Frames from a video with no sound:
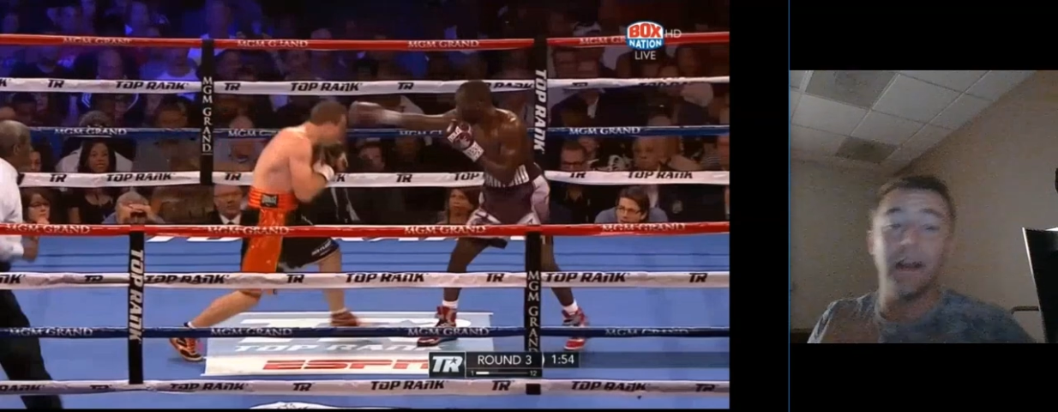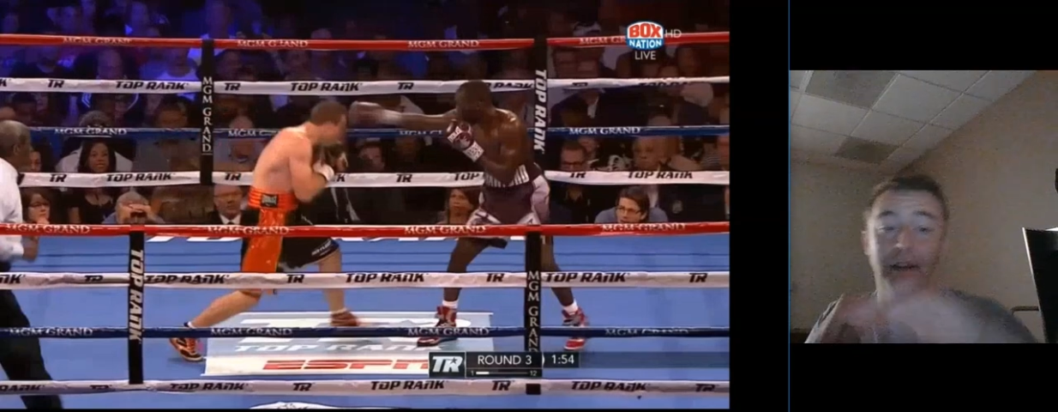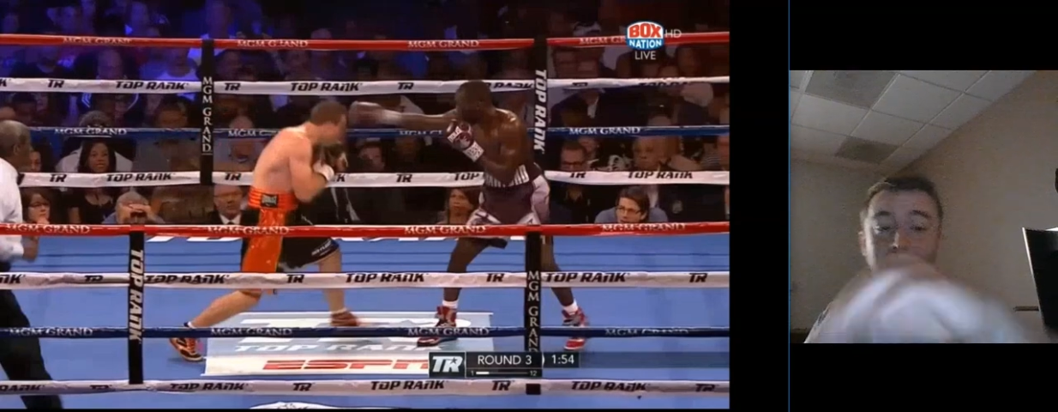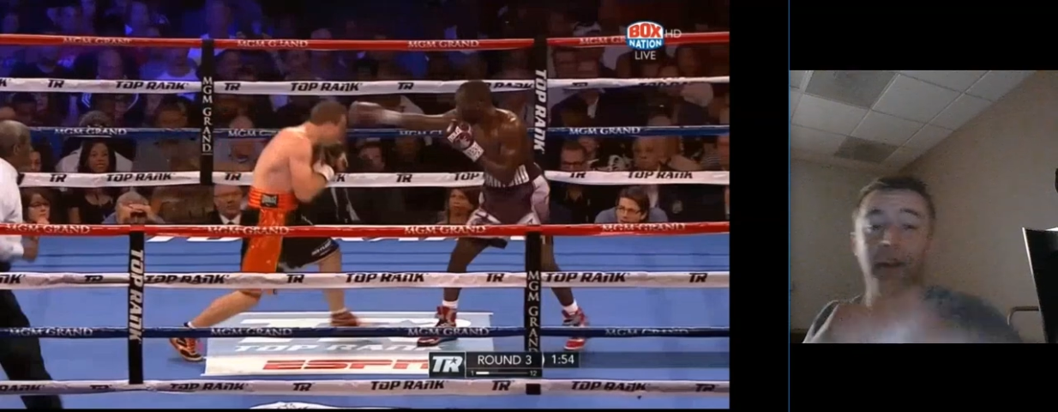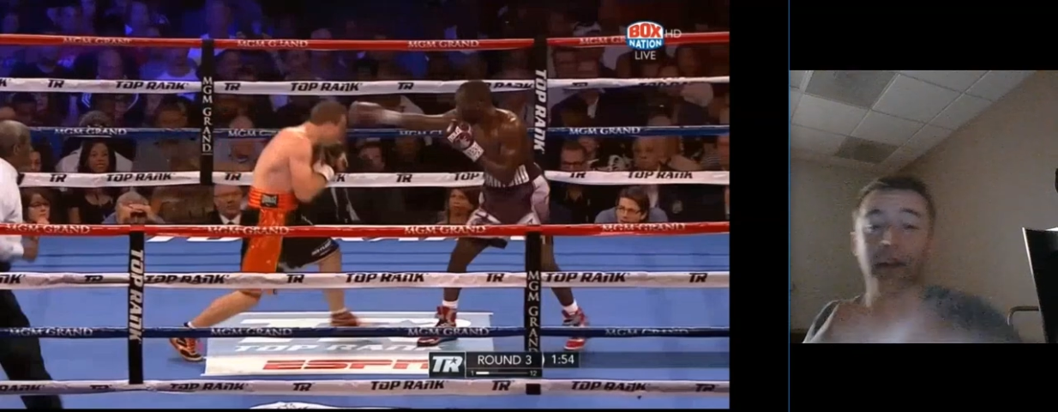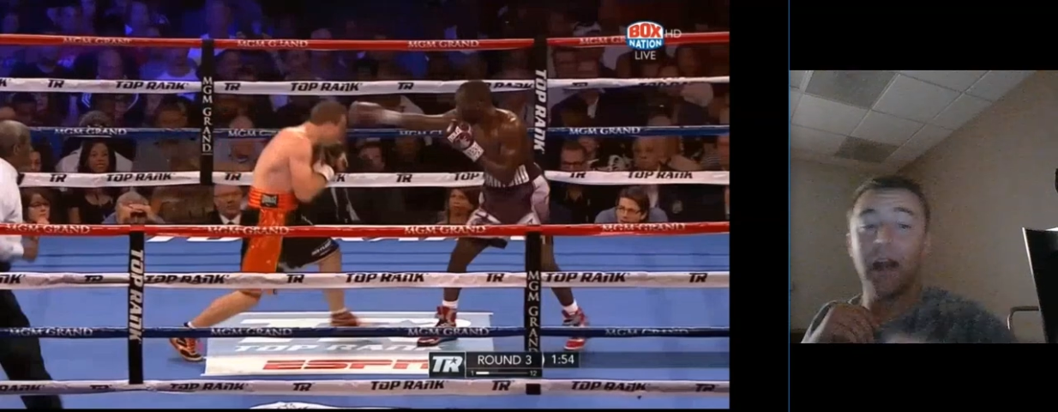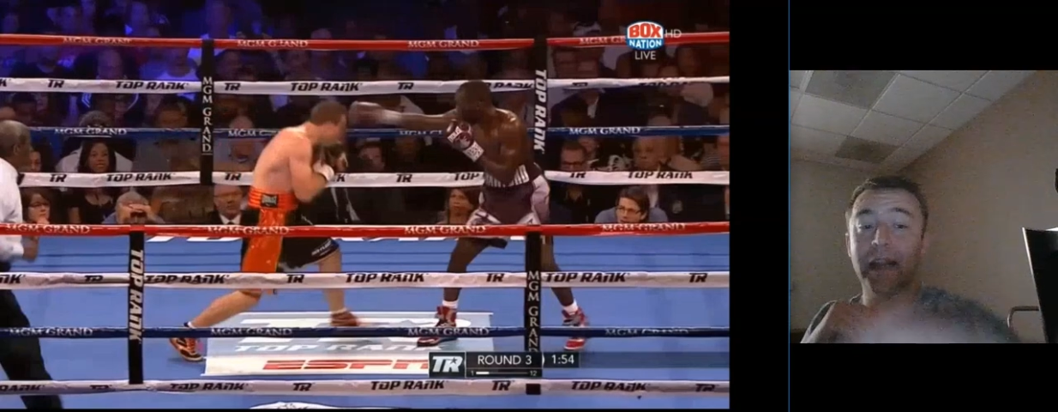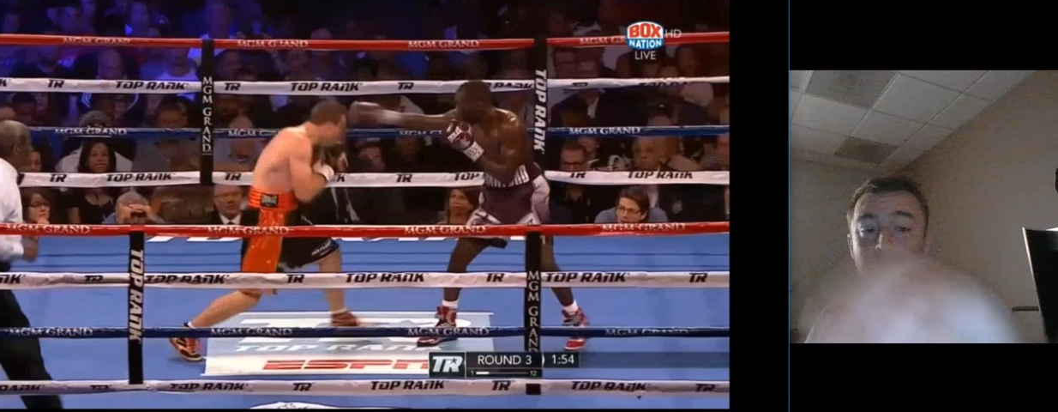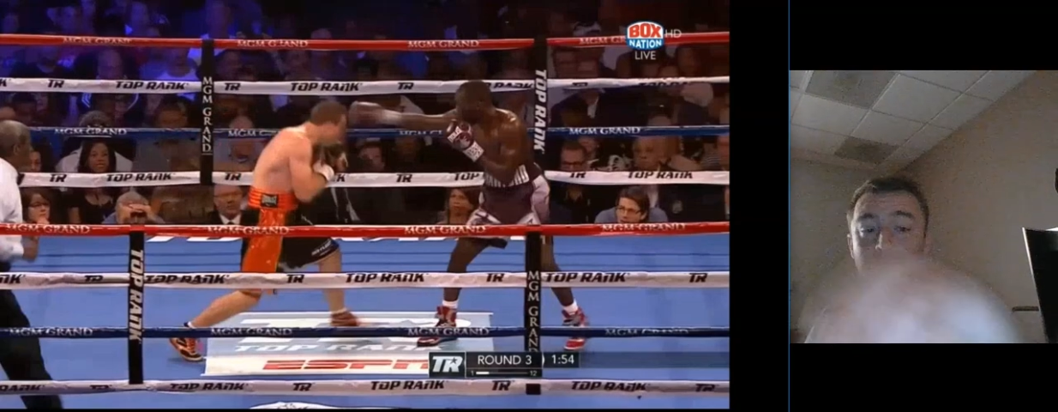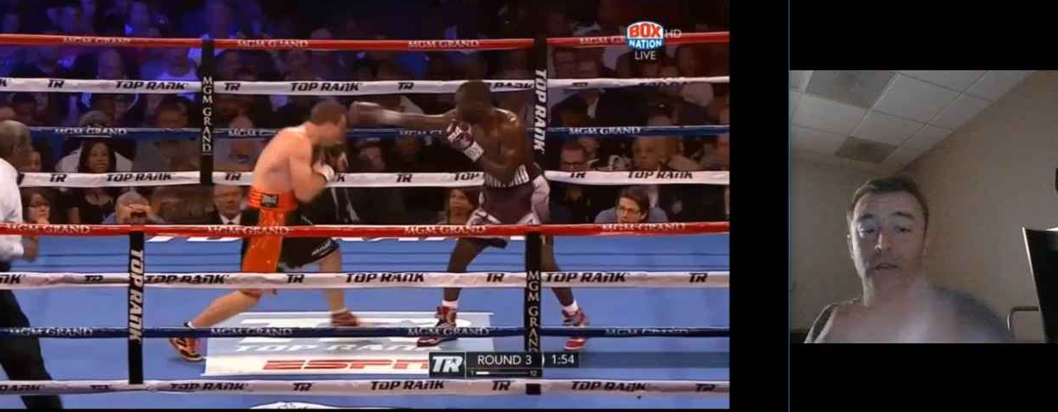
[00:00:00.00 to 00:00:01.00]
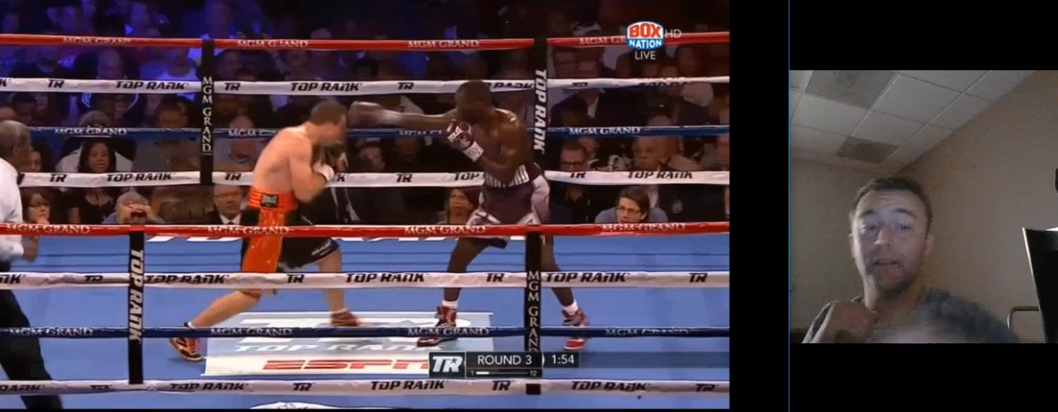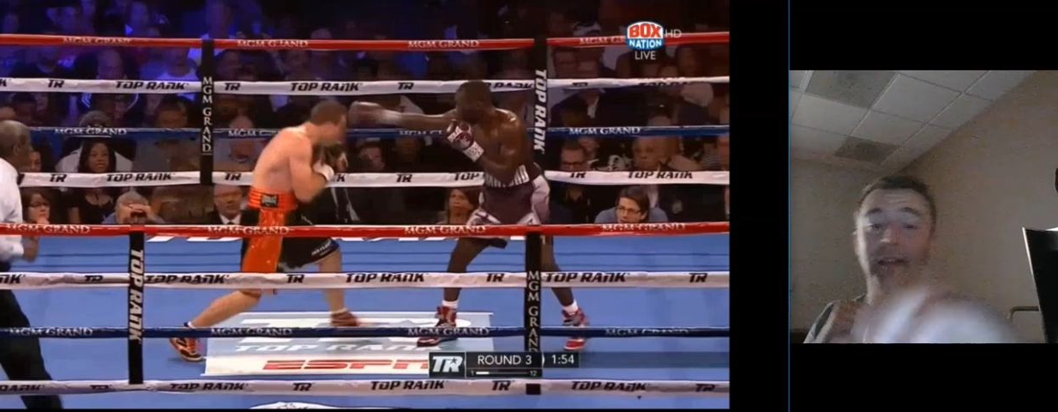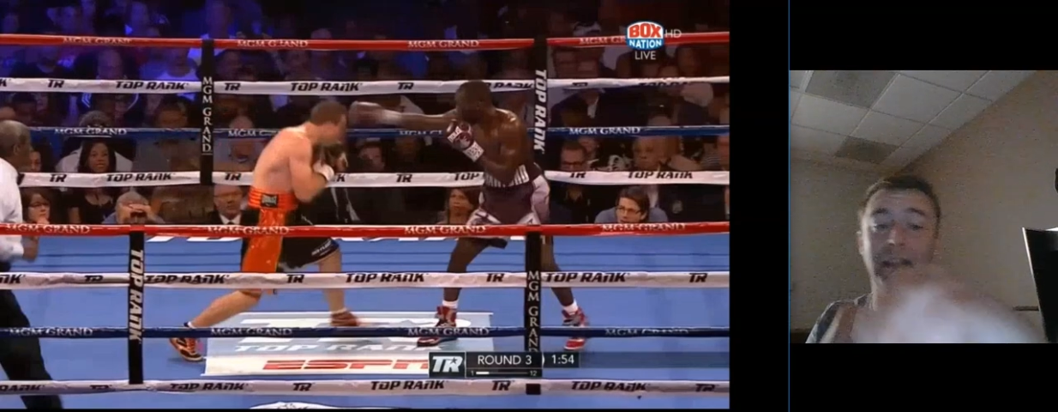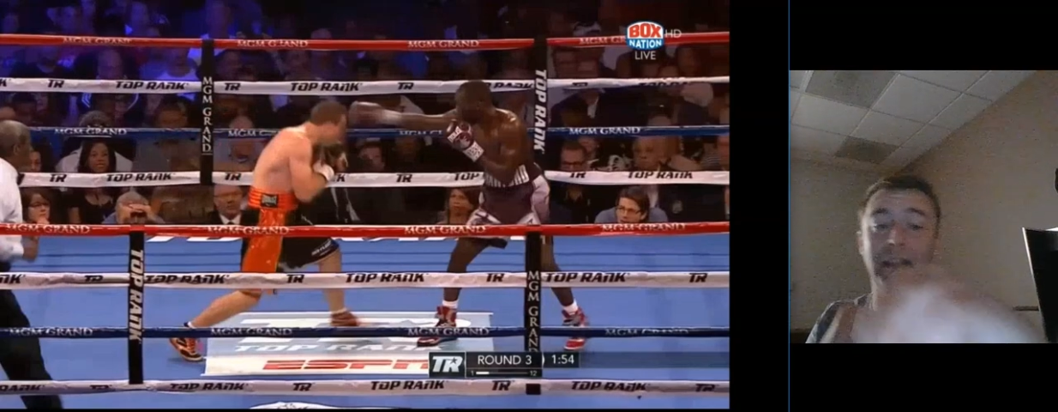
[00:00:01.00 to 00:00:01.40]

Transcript: now you got to get through this lead